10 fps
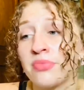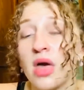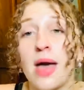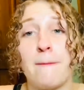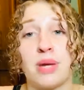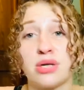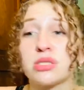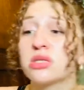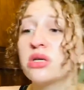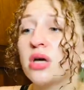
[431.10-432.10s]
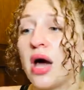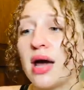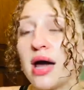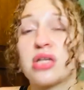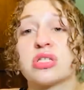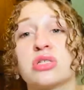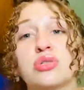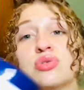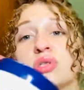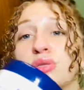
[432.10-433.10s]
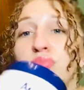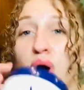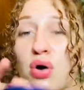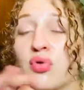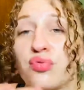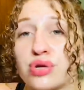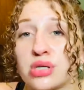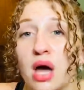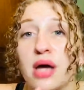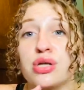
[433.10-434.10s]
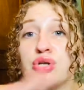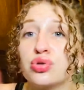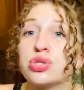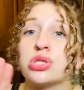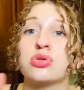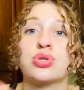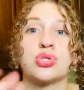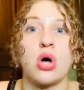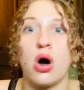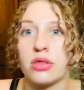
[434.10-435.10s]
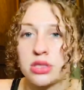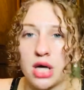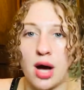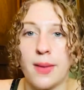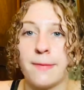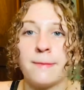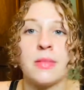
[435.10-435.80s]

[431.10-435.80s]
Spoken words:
And personally, I actually use some Aquaphor. I used to do this all the time.